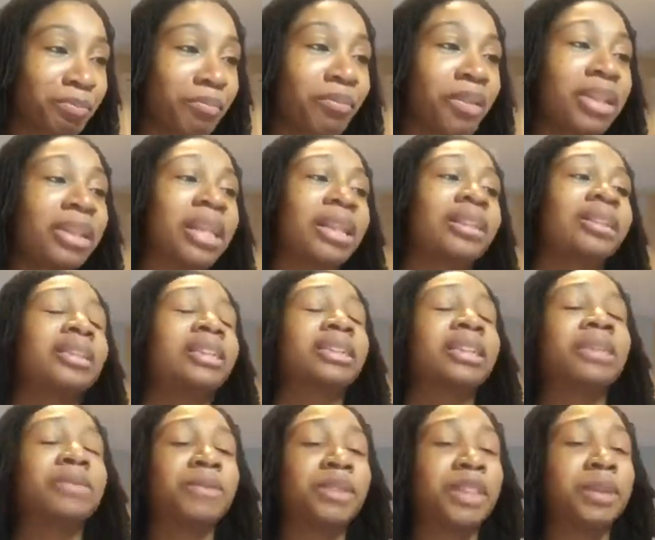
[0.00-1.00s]
Now there's a
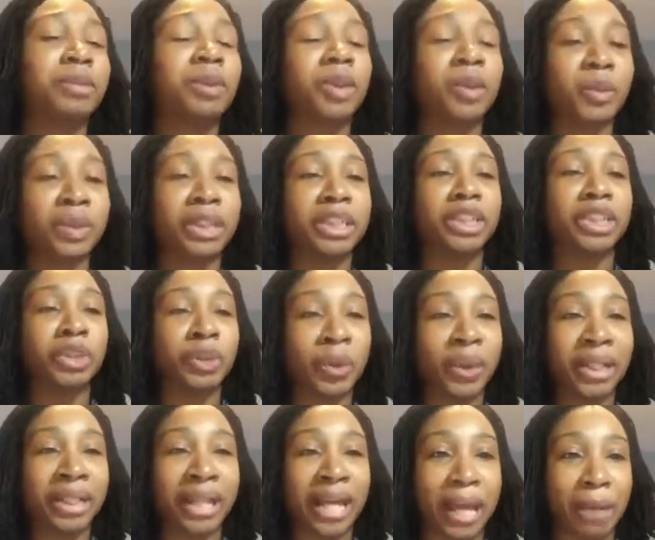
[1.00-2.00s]
difference between
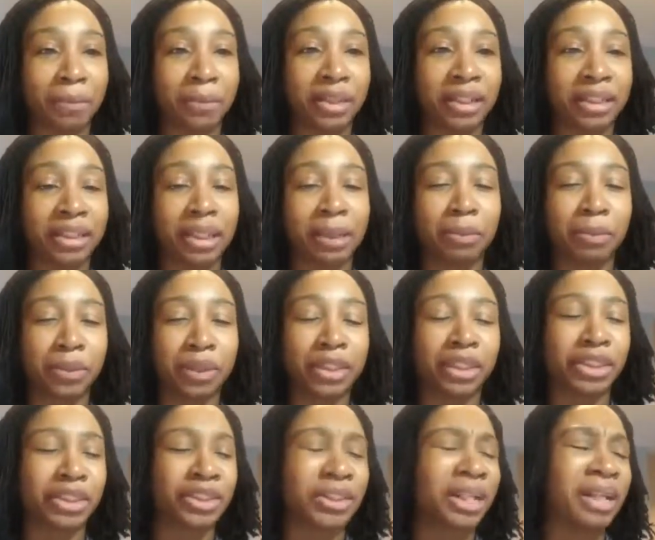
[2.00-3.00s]
joy and happiness, and I'm
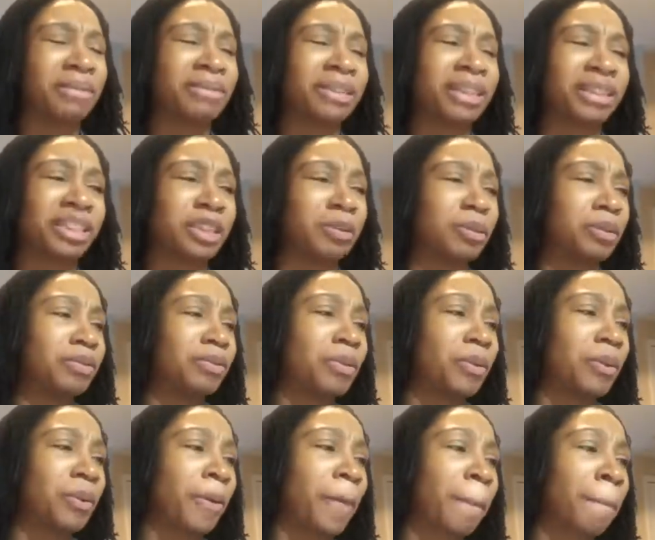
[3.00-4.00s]
pretty sure I've said this
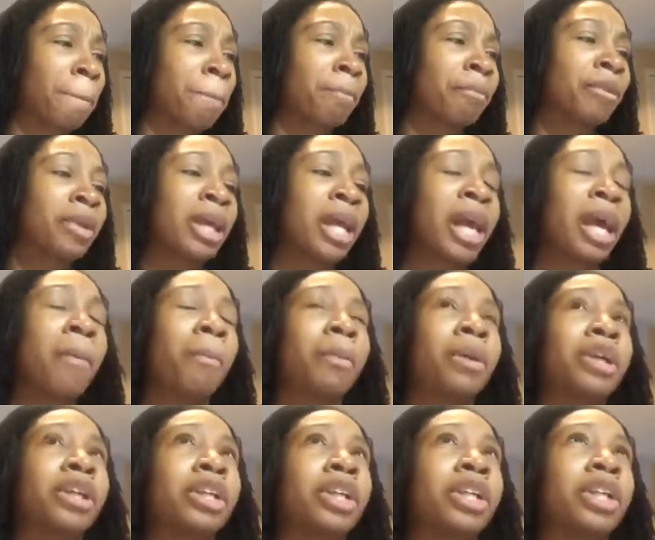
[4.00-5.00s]
before,
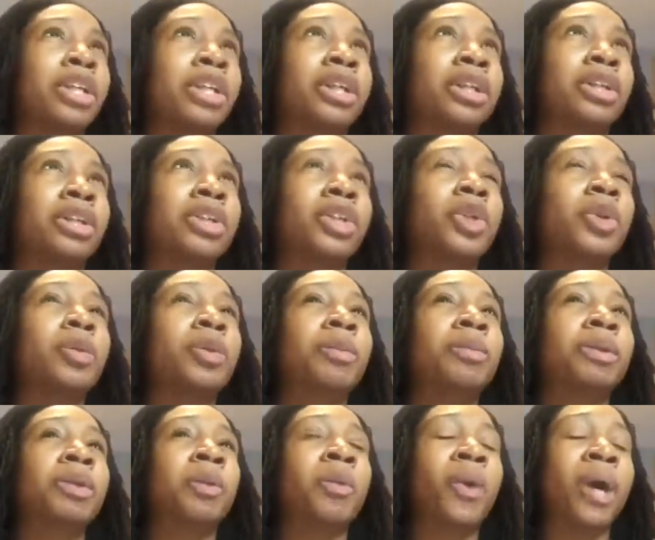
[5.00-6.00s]
but you would
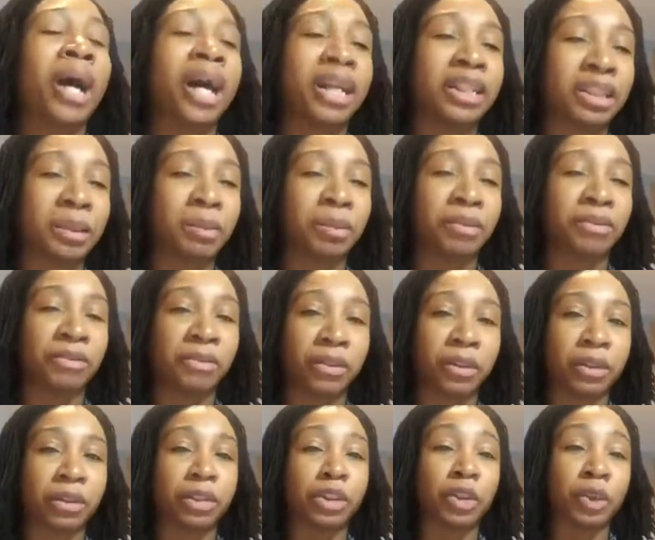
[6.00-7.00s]
be wise to
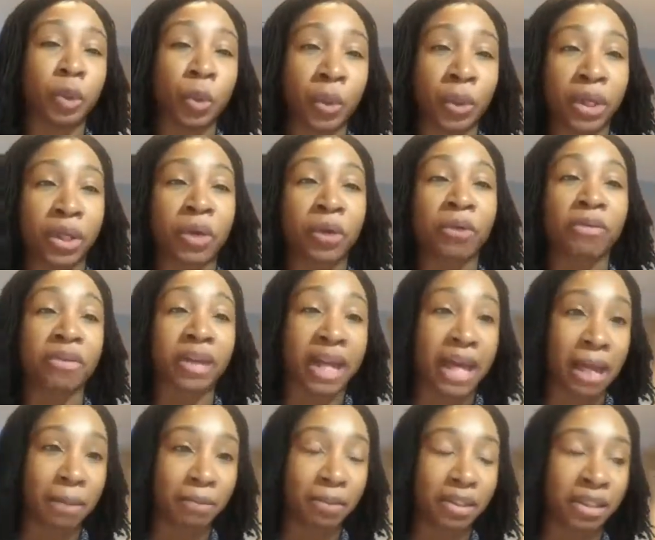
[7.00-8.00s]
prefer joy over
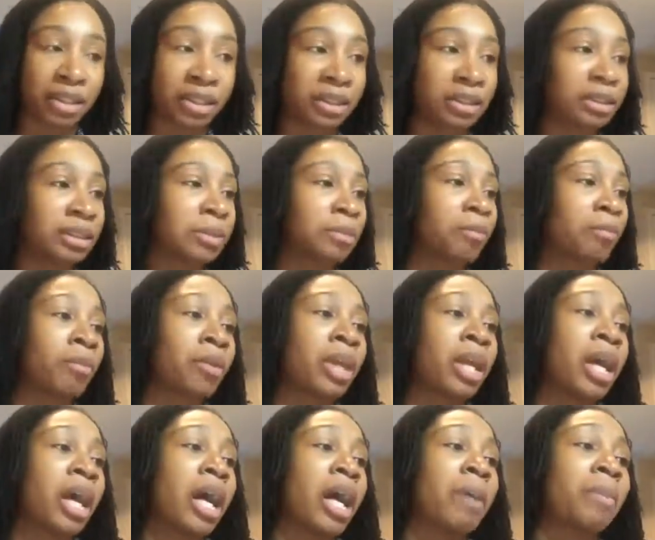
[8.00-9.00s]
happiness.
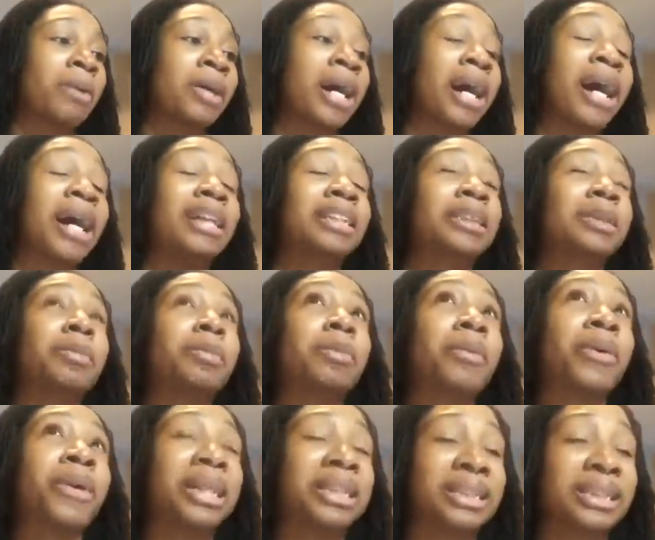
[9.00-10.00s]
God's
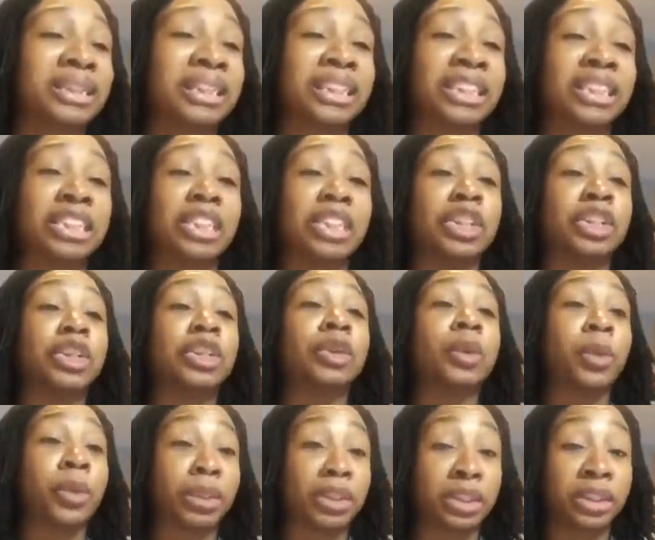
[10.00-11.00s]
presence is the
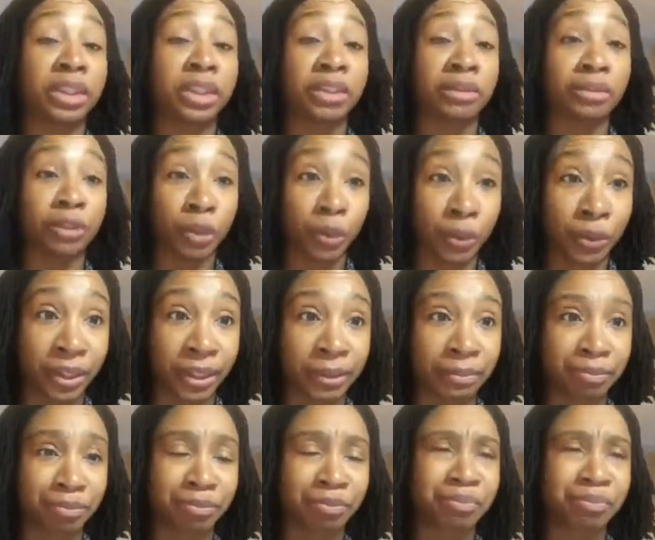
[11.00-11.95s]
source of joy.